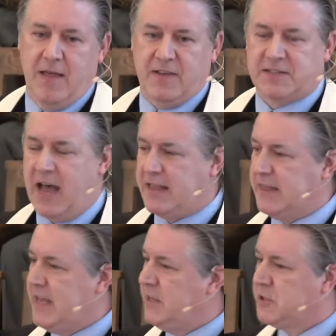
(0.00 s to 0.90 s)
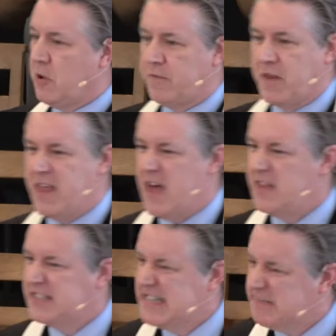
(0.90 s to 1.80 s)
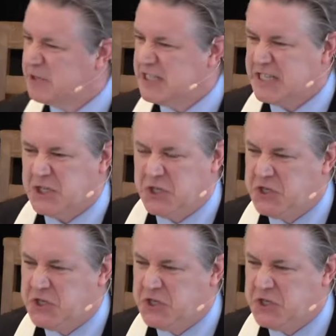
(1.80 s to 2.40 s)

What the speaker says: this guy leans over to the other table and